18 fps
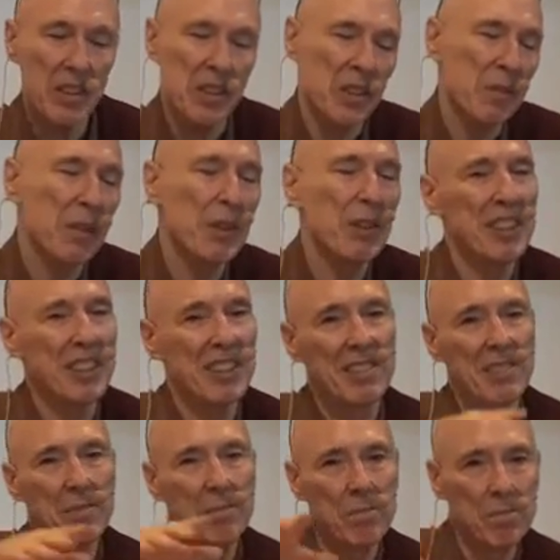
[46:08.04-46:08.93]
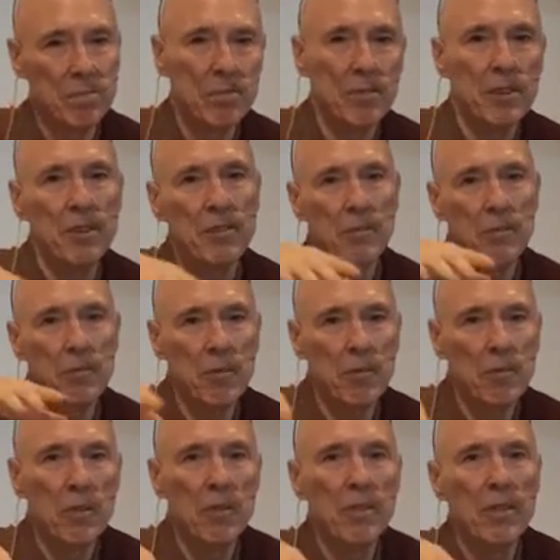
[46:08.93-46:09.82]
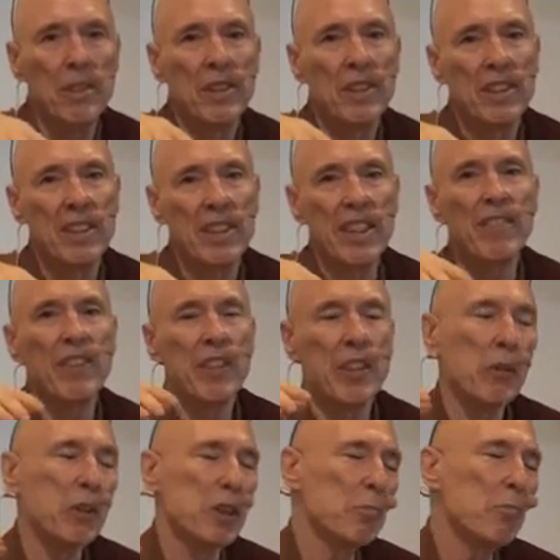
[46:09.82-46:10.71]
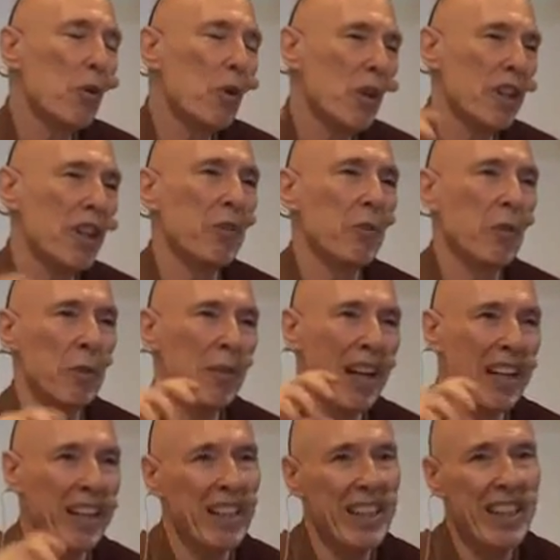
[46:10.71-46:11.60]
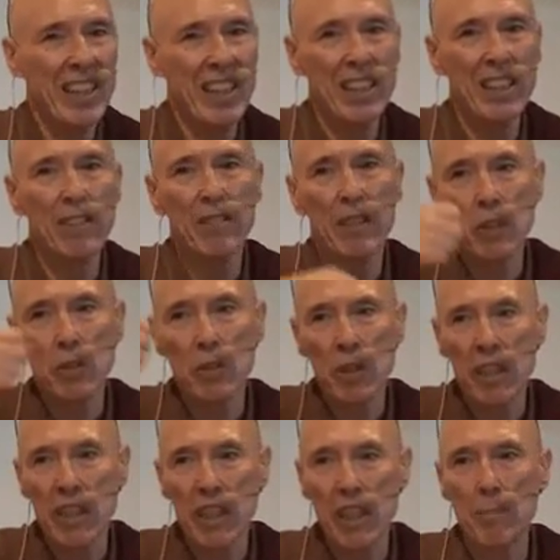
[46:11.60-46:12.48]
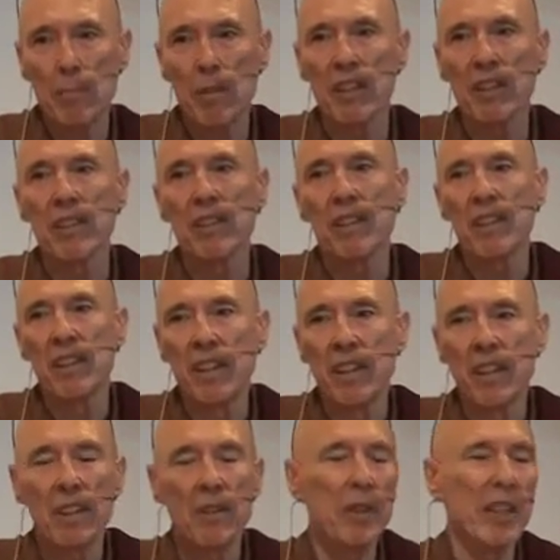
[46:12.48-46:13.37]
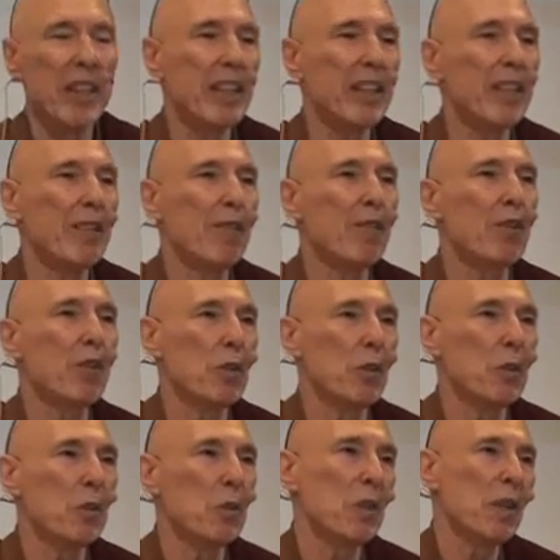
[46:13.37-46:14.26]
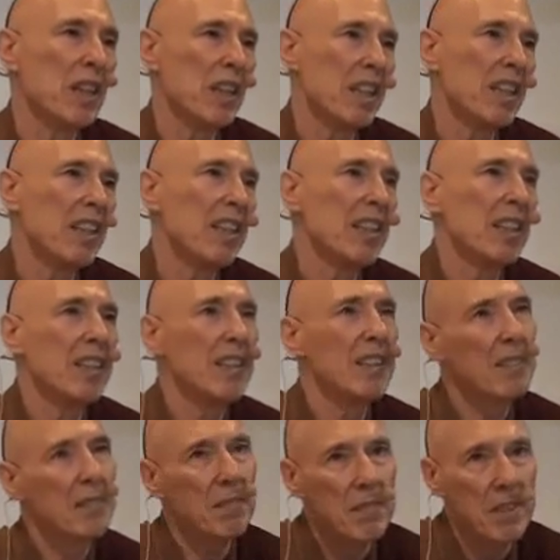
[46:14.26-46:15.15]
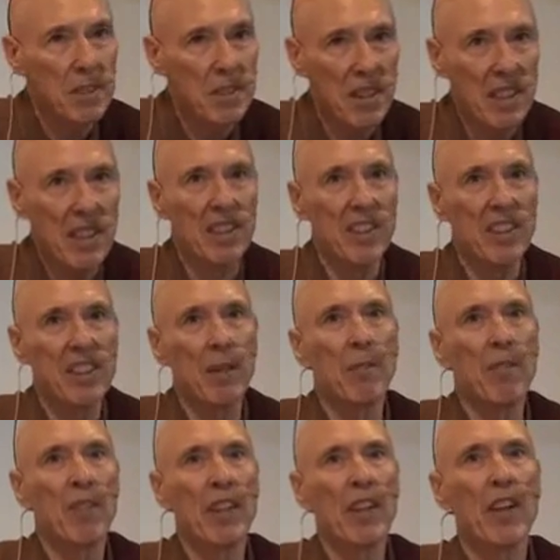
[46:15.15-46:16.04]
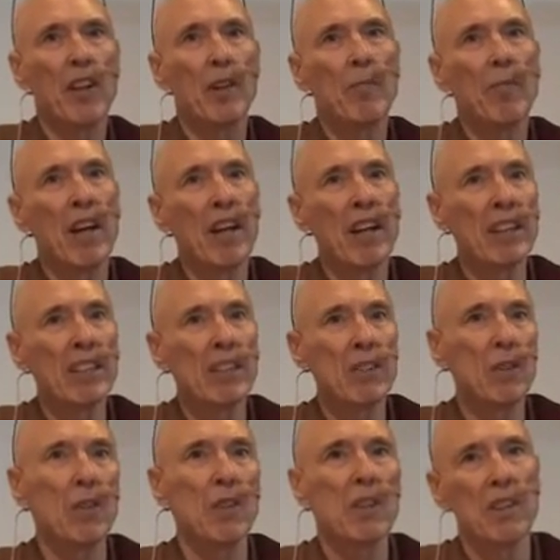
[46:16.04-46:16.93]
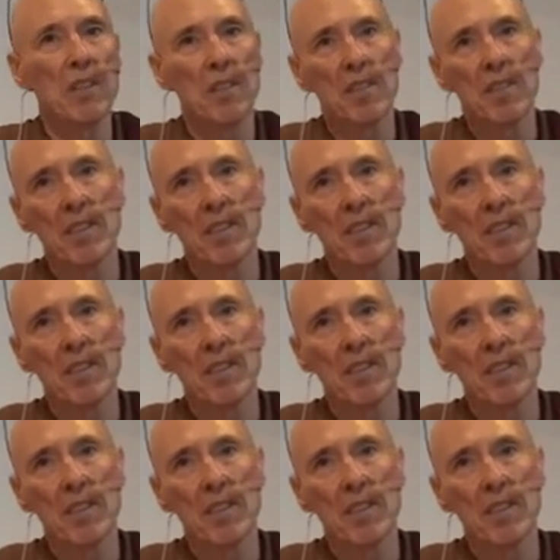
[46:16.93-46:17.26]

Because even though it's more than we might need individually, but we give to either some of the other monks or the